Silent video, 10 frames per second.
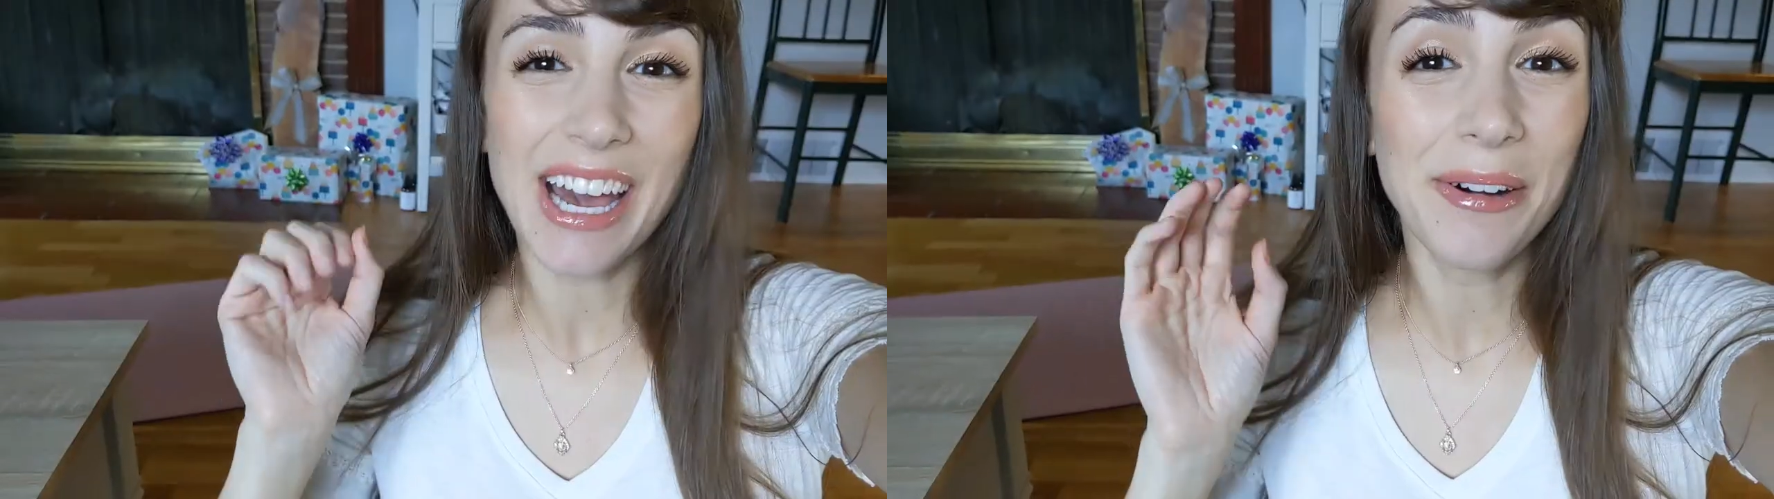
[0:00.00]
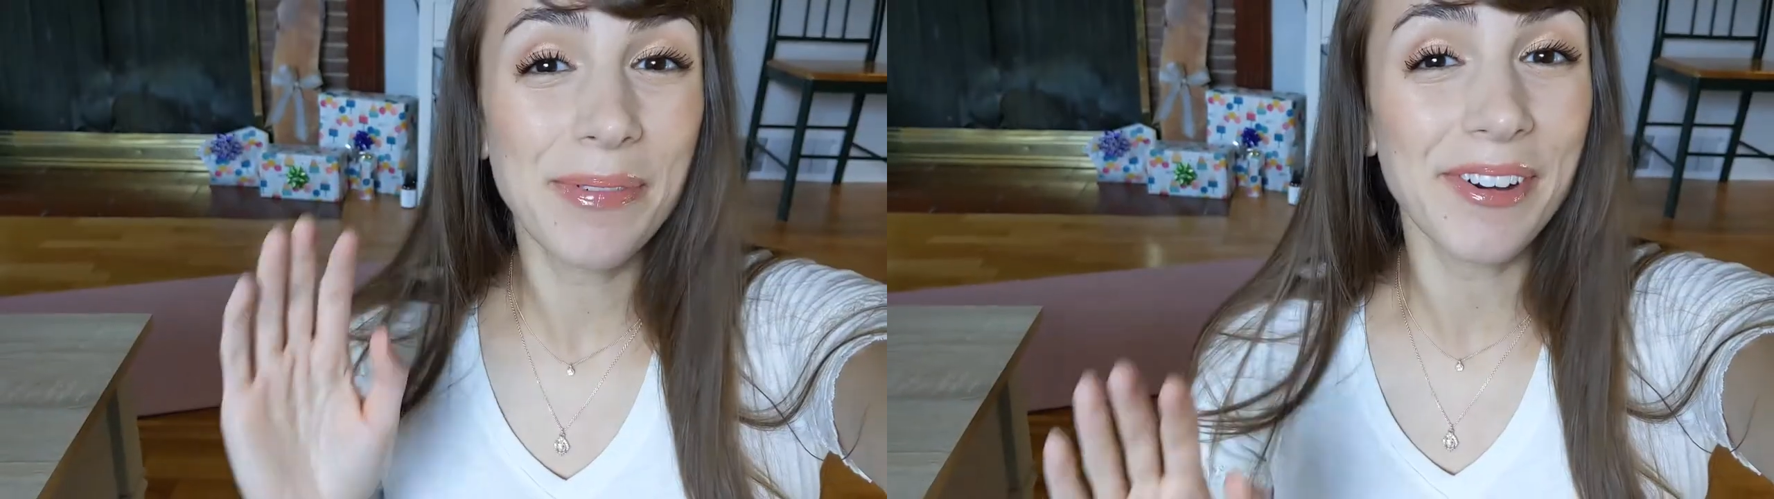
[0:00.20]
I
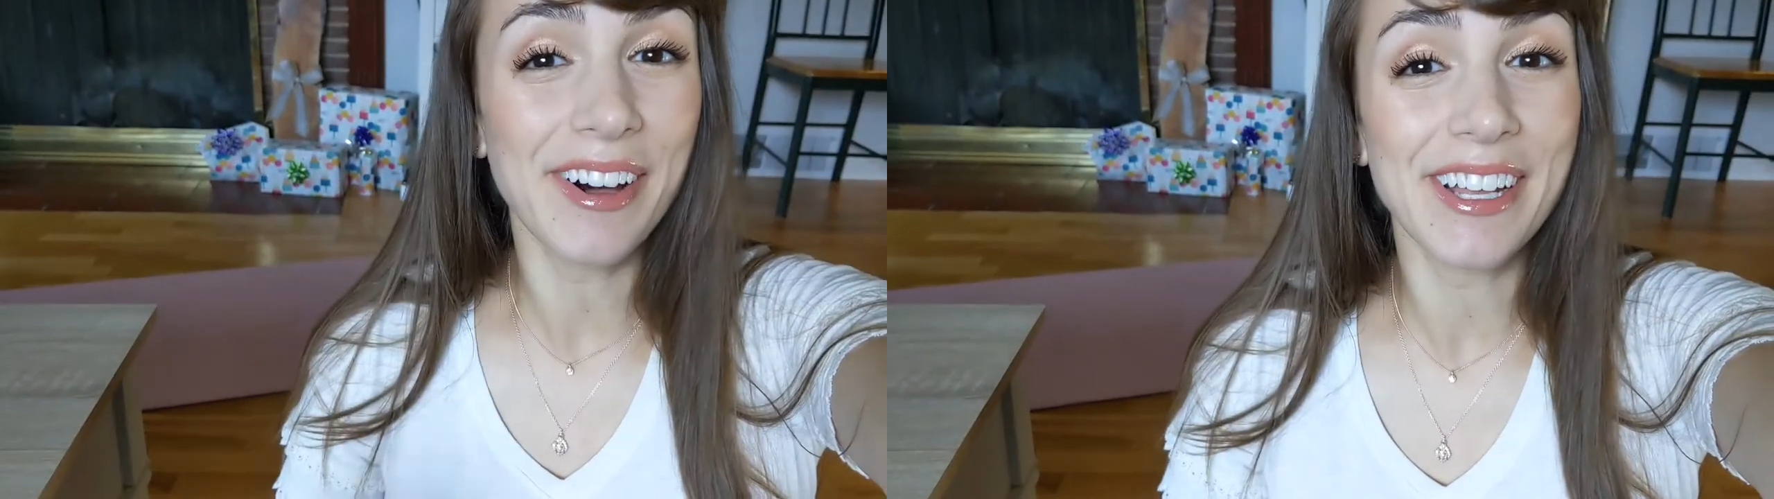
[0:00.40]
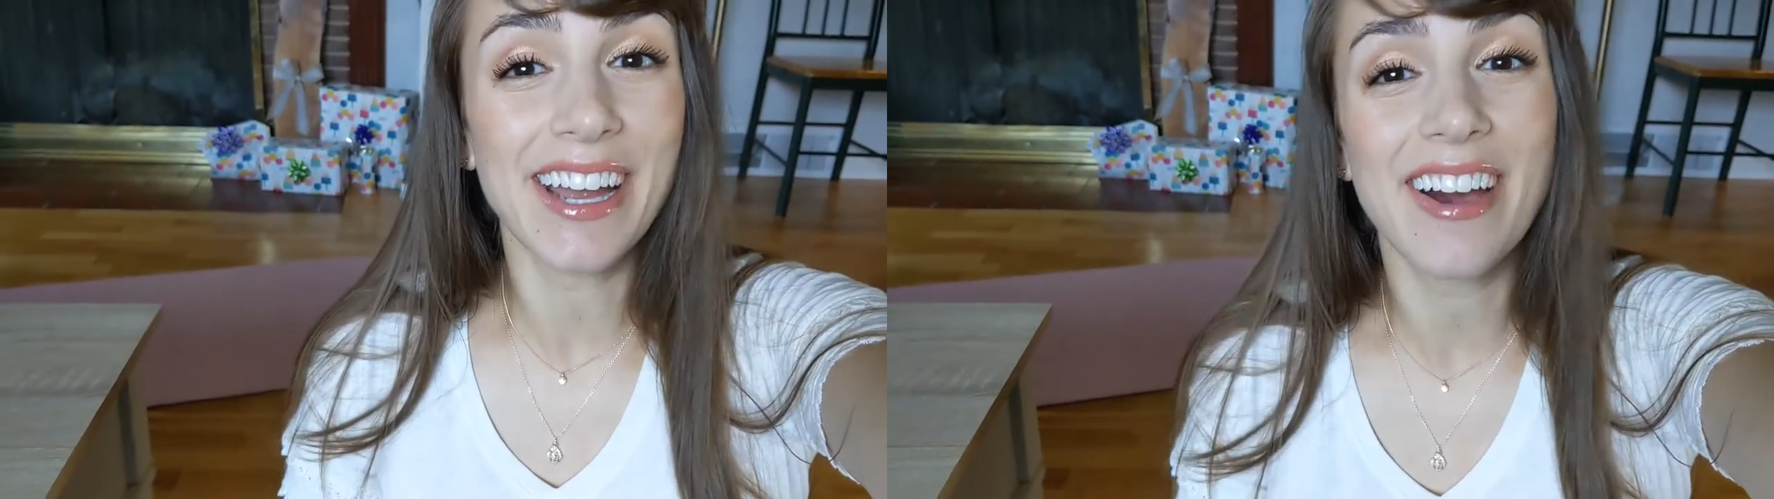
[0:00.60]
hope you
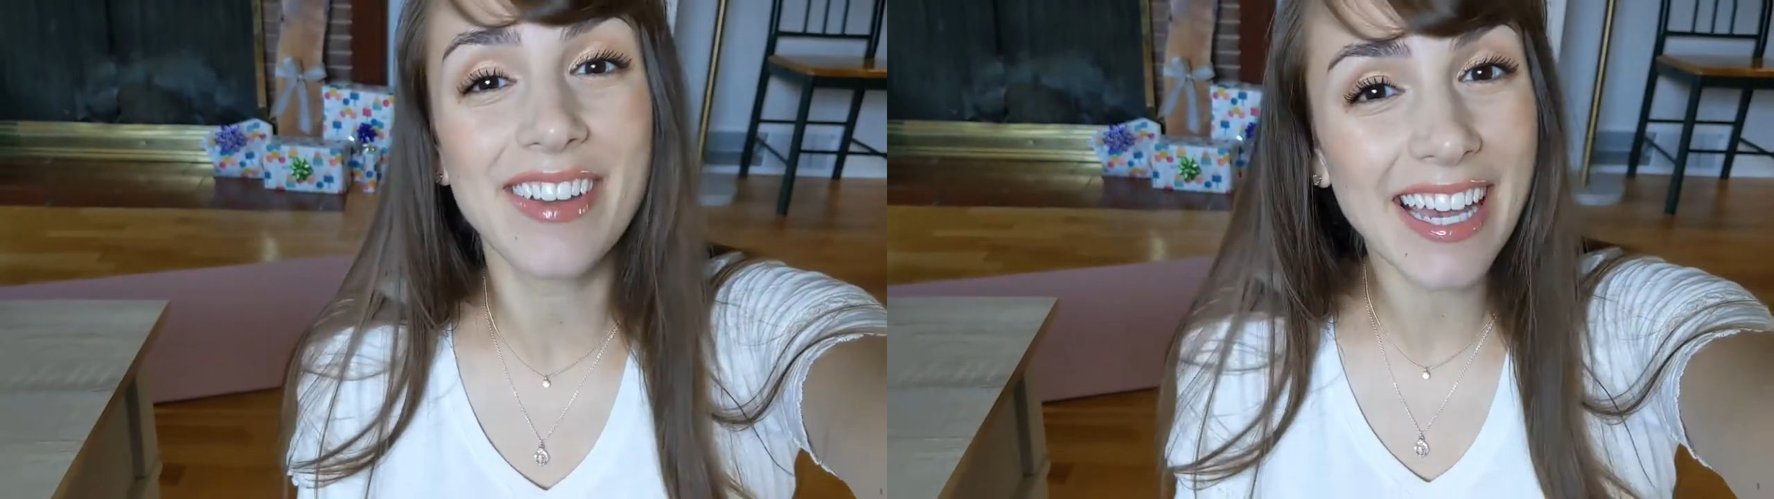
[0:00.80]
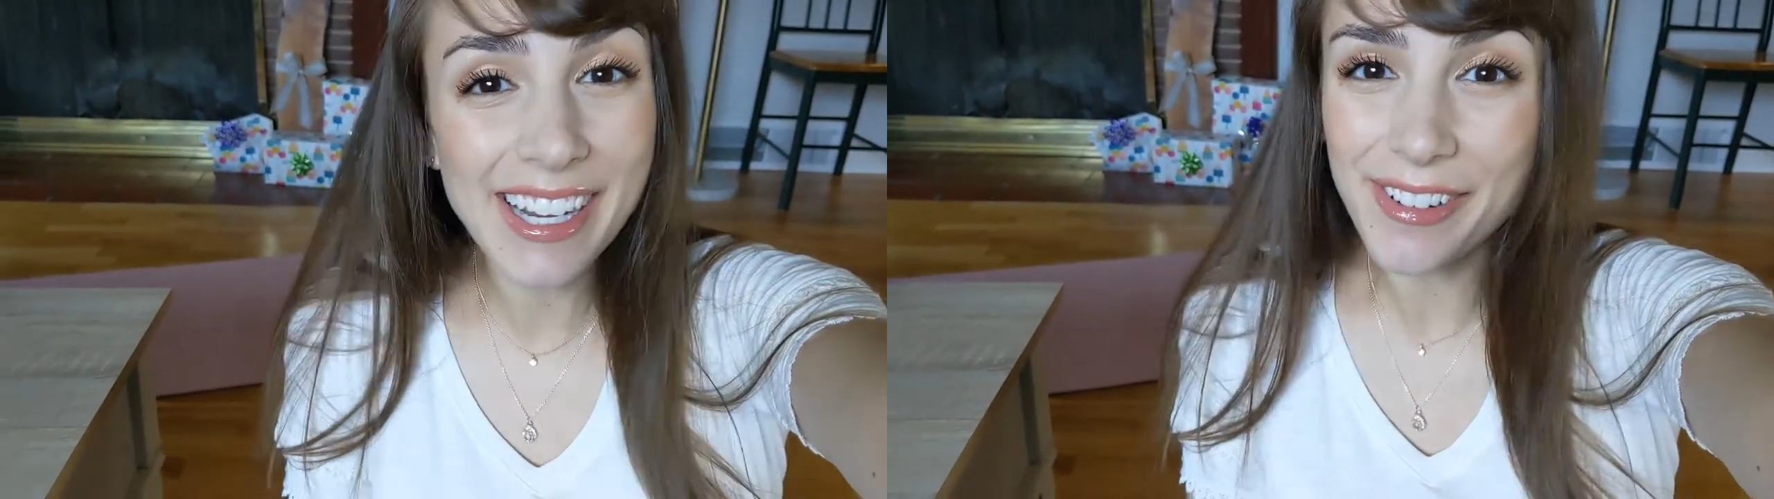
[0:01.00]
all are
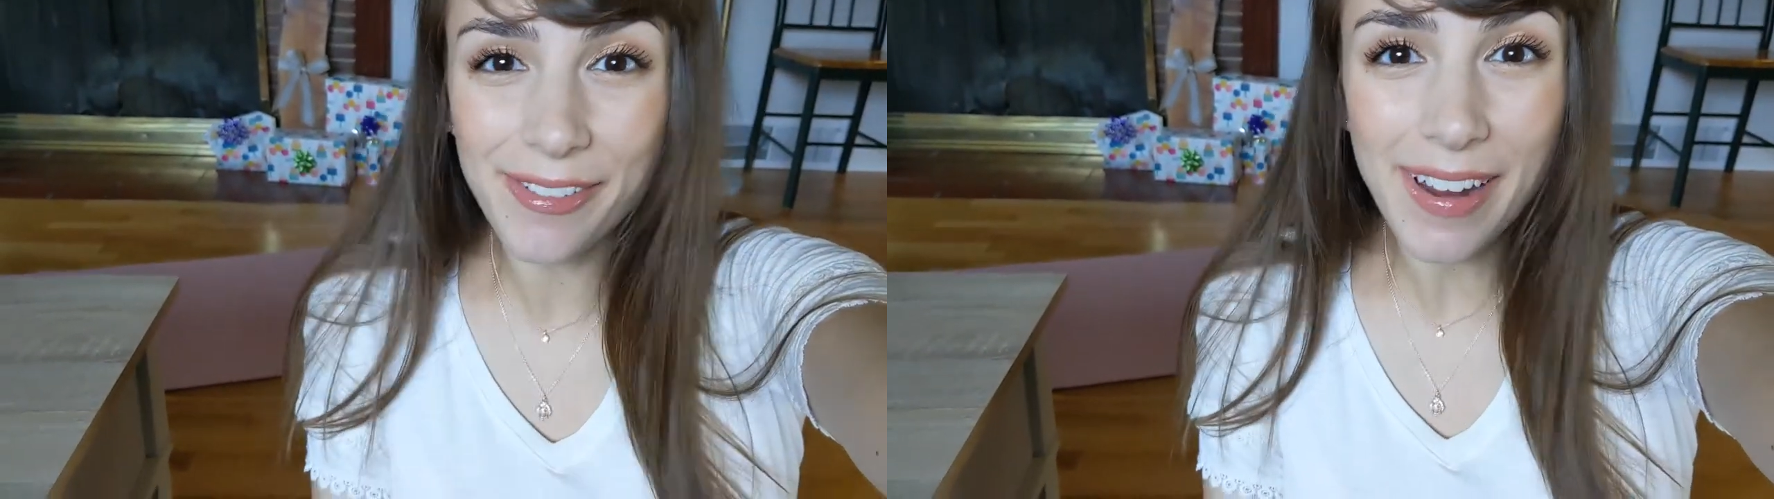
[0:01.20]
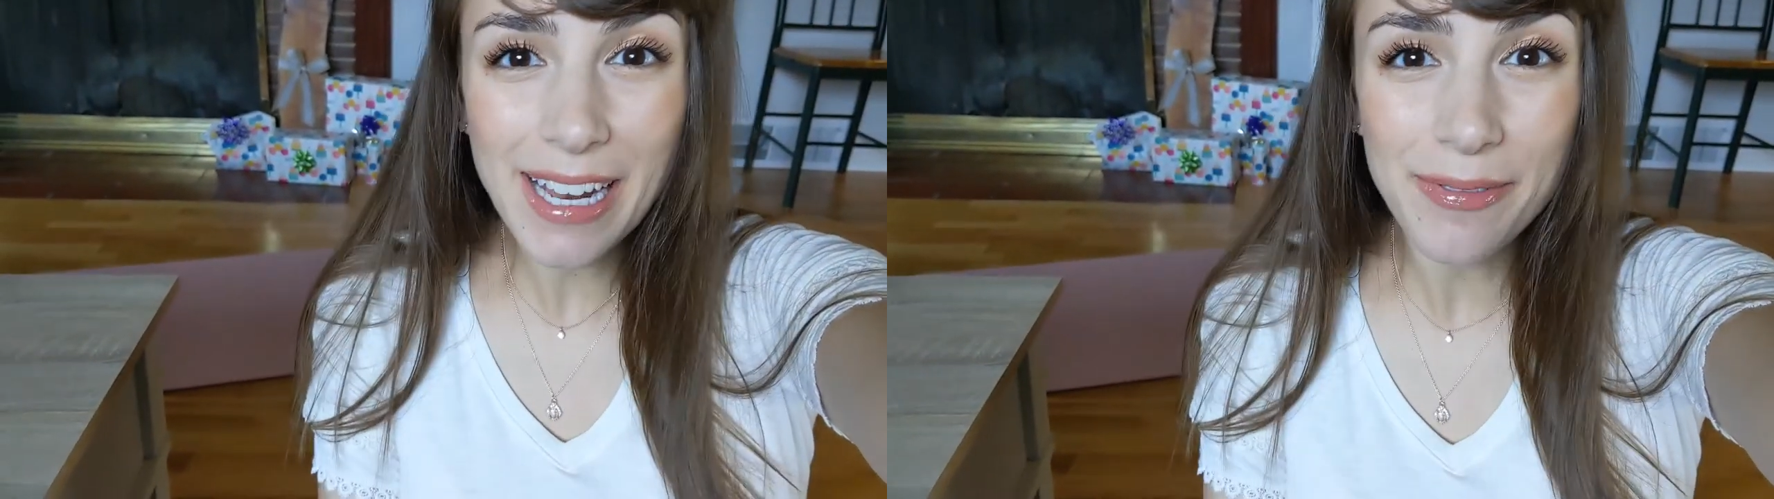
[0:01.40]
having a
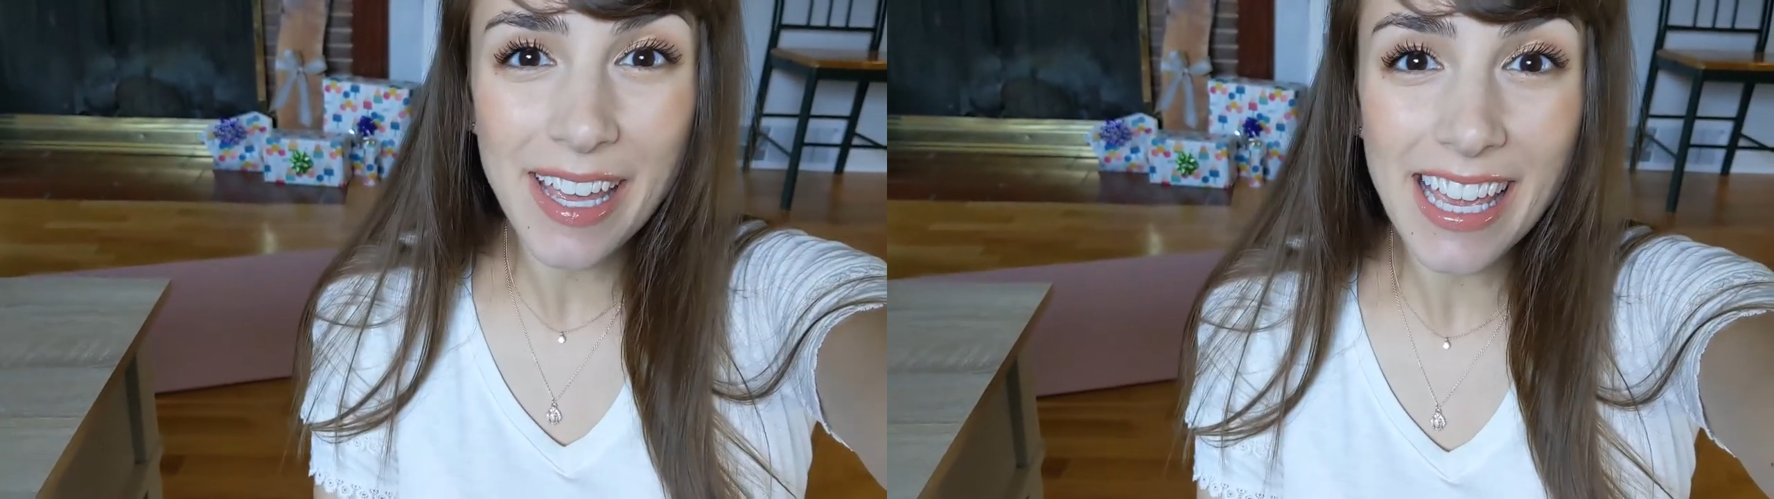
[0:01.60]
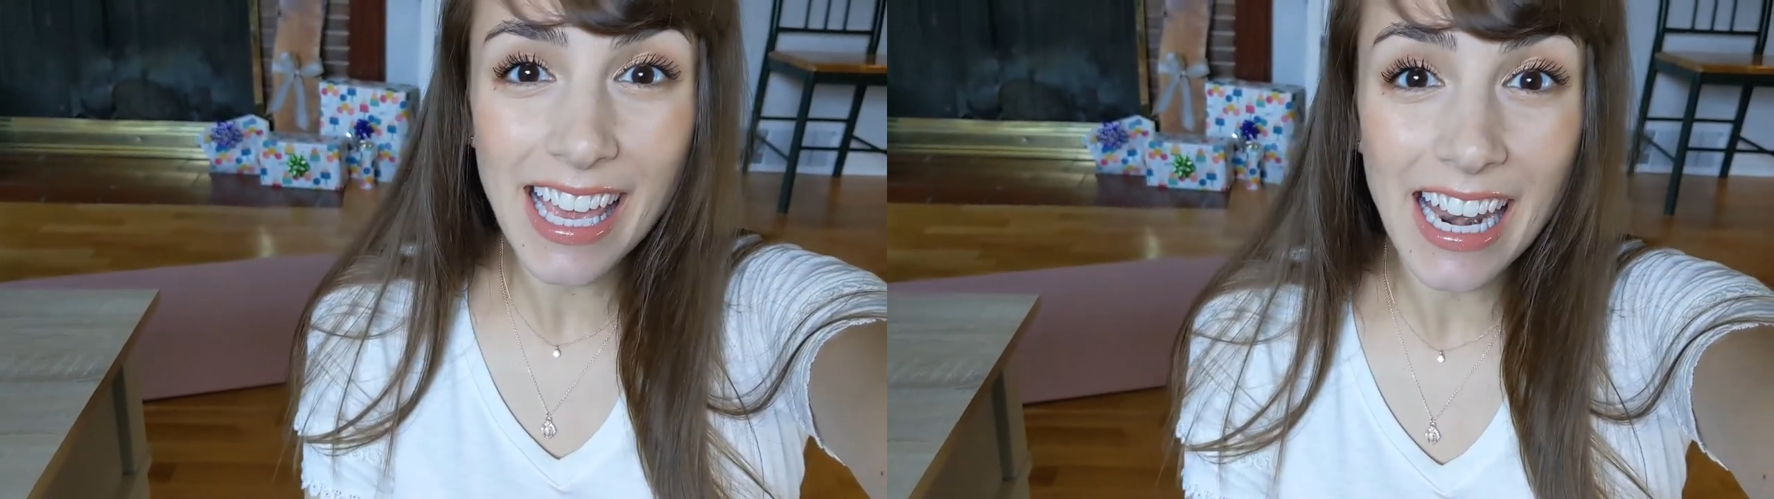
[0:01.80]
great week